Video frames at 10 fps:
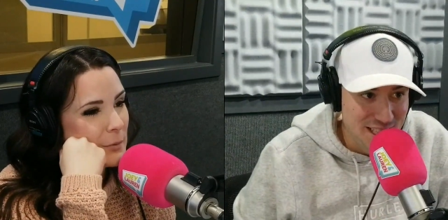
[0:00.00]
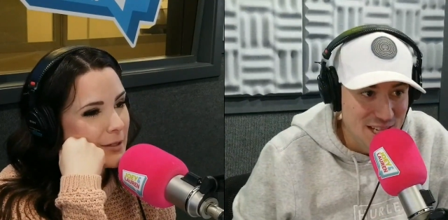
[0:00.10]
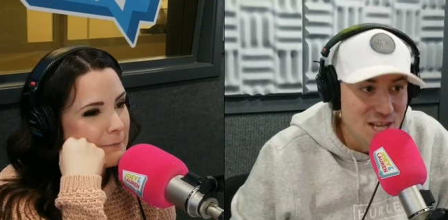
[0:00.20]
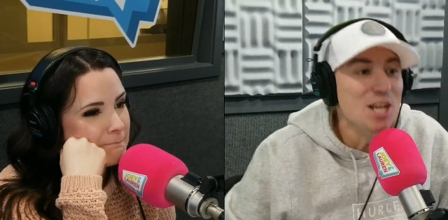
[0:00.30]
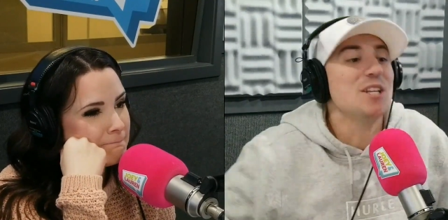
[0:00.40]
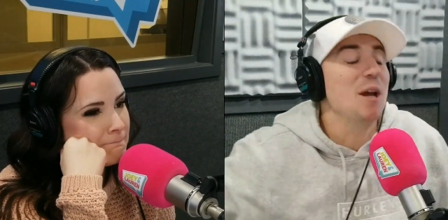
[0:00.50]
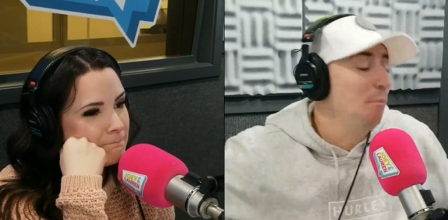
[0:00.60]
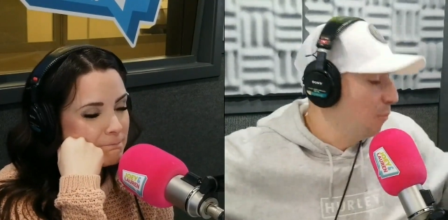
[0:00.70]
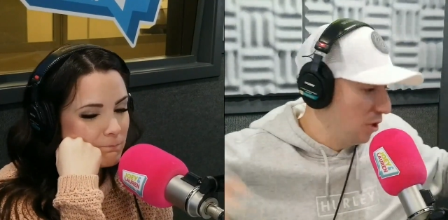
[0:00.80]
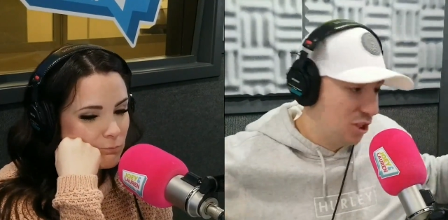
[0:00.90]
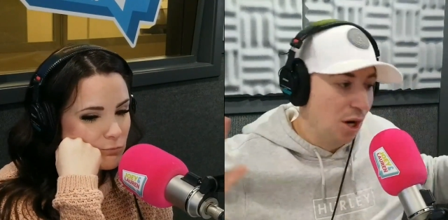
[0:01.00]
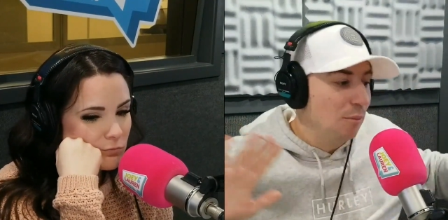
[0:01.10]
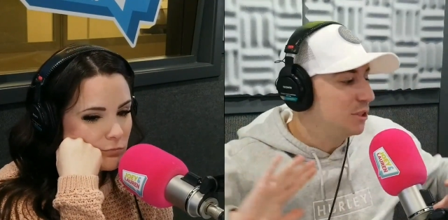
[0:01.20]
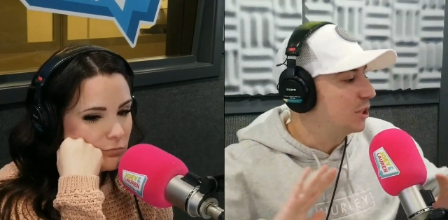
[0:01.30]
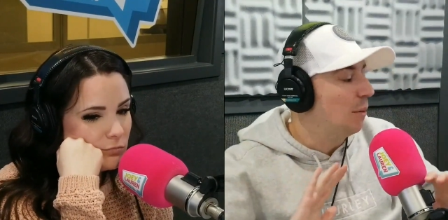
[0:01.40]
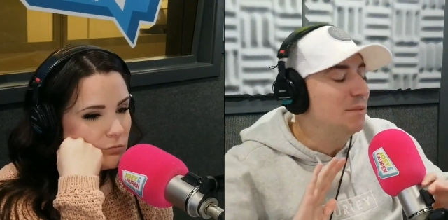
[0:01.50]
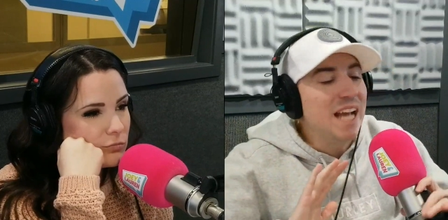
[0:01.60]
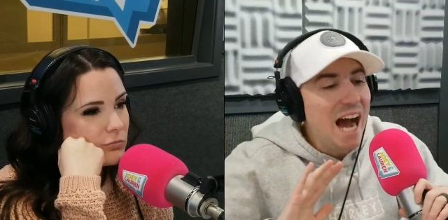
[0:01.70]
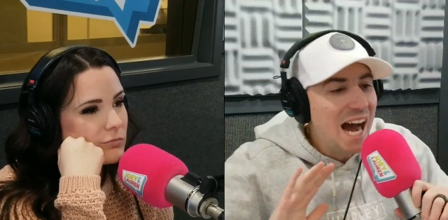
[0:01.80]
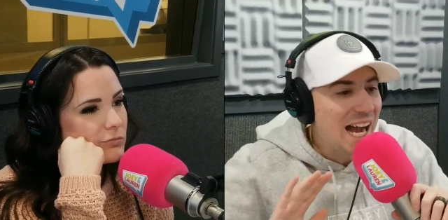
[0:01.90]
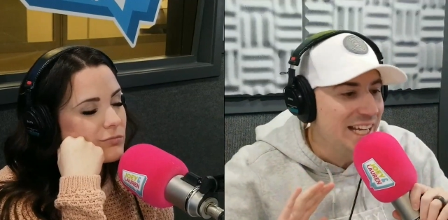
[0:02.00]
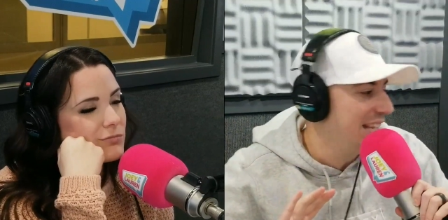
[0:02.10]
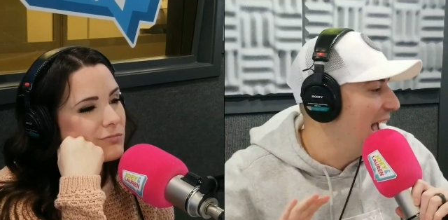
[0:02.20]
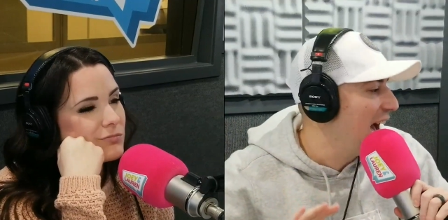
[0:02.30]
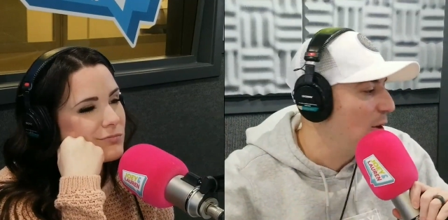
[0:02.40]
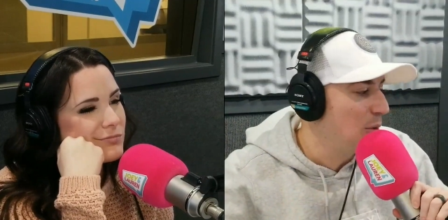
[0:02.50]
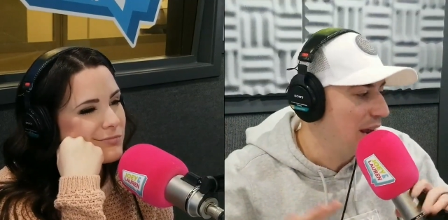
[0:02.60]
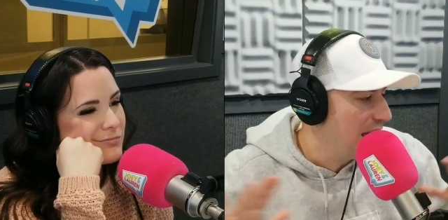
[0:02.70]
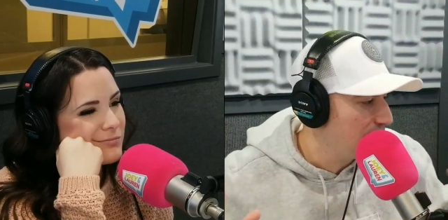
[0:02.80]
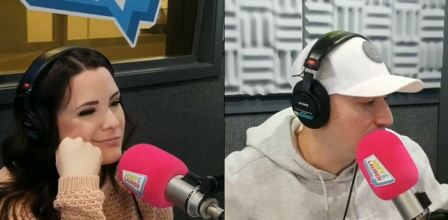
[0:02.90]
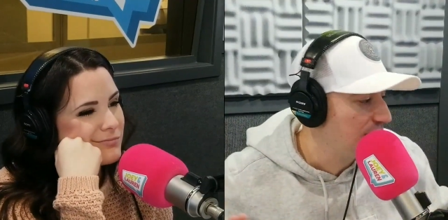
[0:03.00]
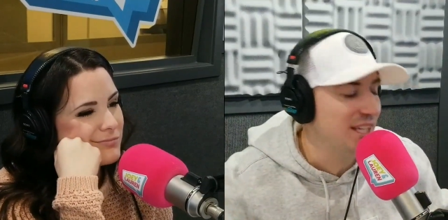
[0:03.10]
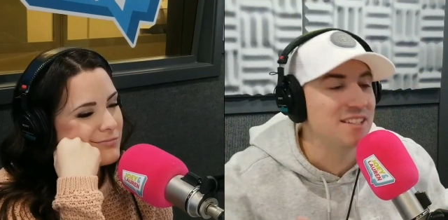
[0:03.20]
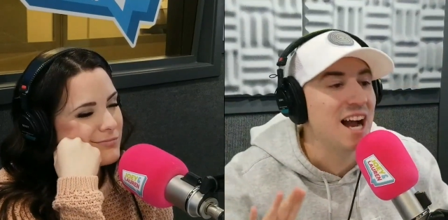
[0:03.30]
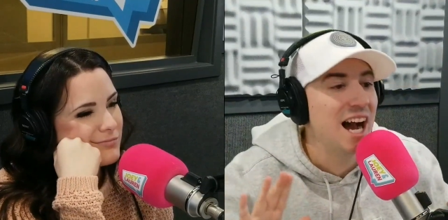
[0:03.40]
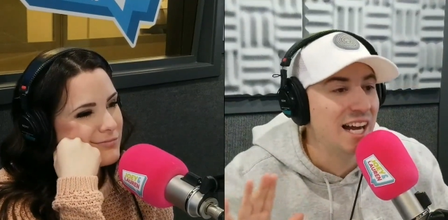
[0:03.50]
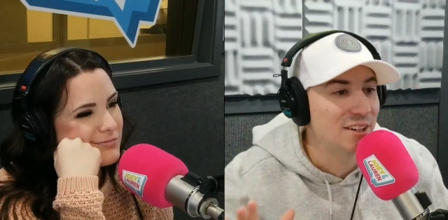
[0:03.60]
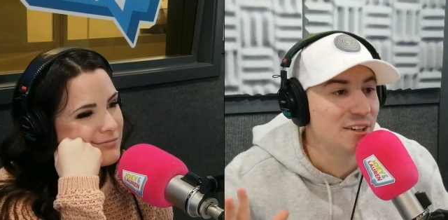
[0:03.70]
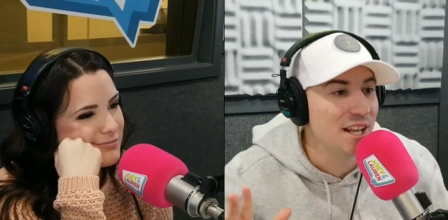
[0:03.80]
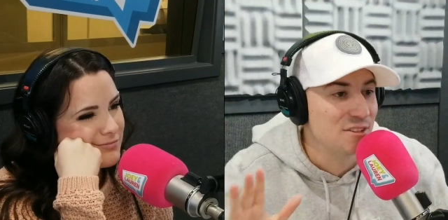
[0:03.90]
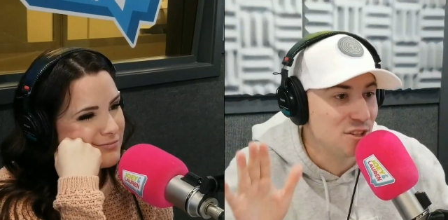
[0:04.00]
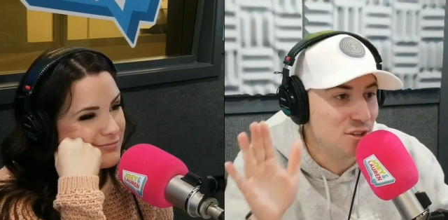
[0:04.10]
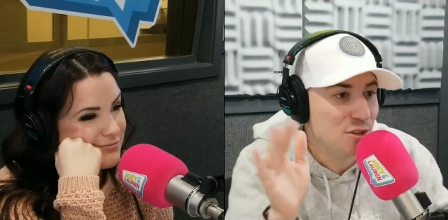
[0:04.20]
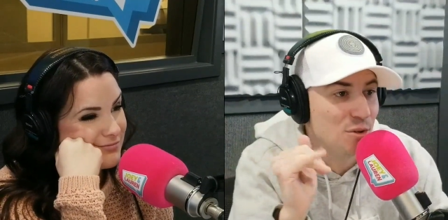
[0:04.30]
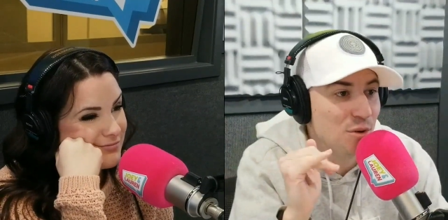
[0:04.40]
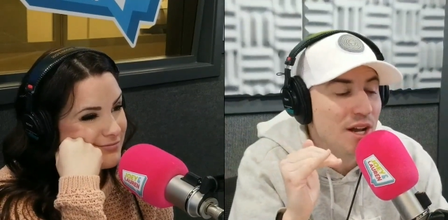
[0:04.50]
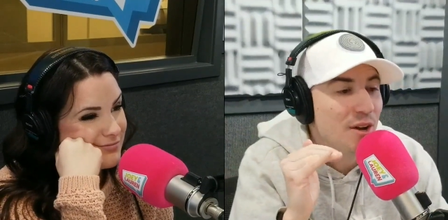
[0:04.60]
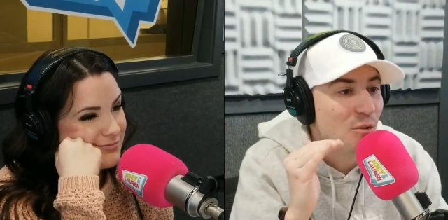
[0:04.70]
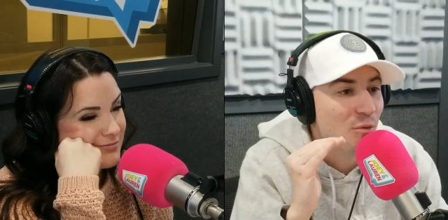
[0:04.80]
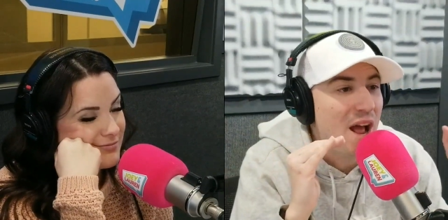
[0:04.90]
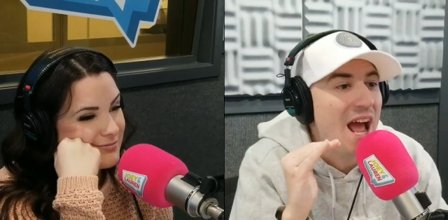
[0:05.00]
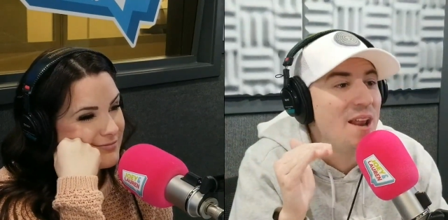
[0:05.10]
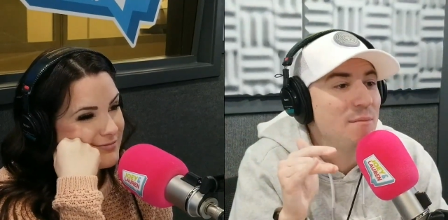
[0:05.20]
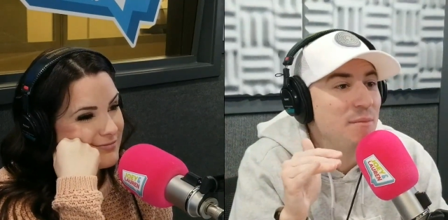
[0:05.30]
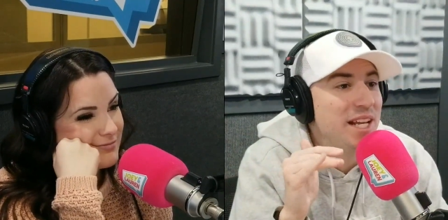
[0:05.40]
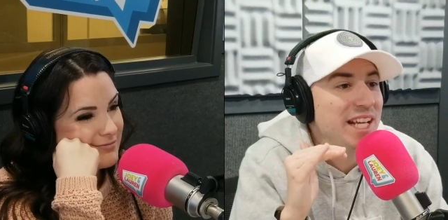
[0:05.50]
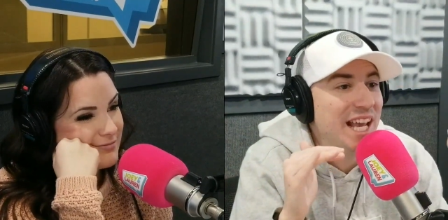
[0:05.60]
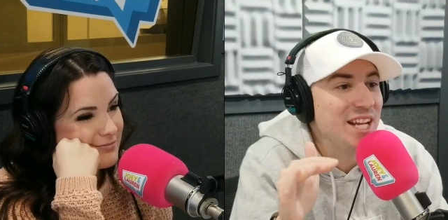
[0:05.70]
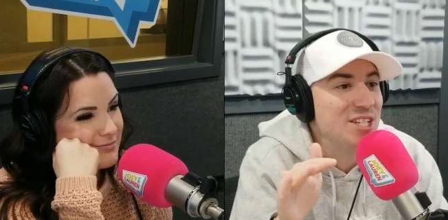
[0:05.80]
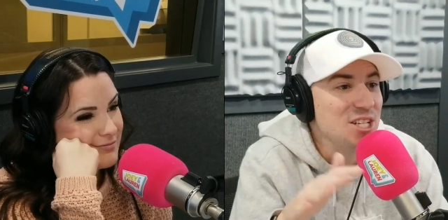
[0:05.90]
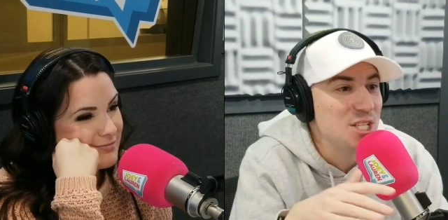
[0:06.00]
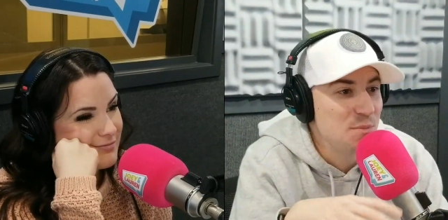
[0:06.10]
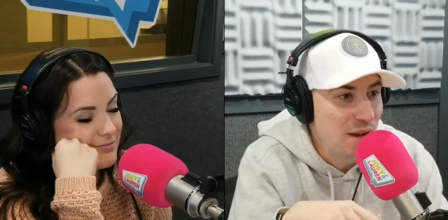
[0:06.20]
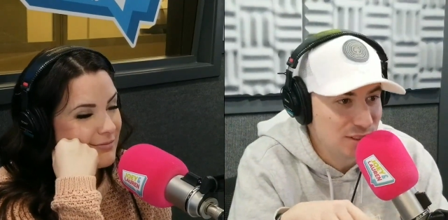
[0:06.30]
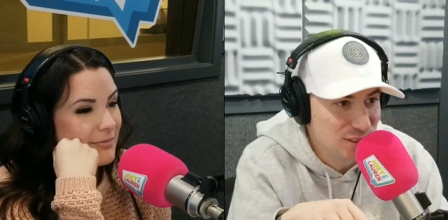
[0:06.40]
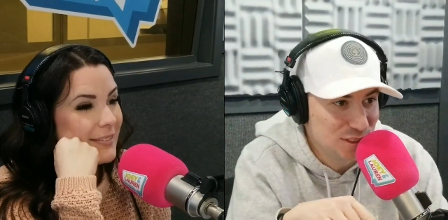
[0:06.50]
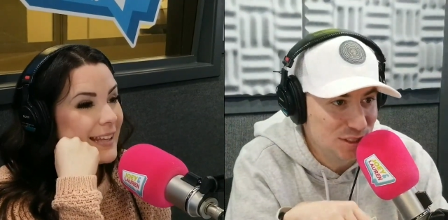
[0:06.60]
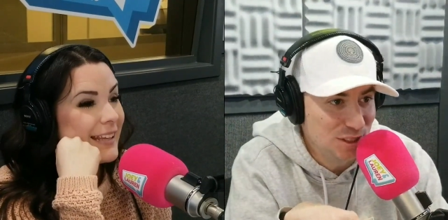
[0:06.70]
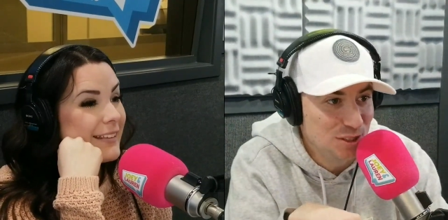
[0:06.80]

Speaker 1: Boy. Yep. Some some guy, gal, whatever, gets hired as the new rat mitigation specialist they, in New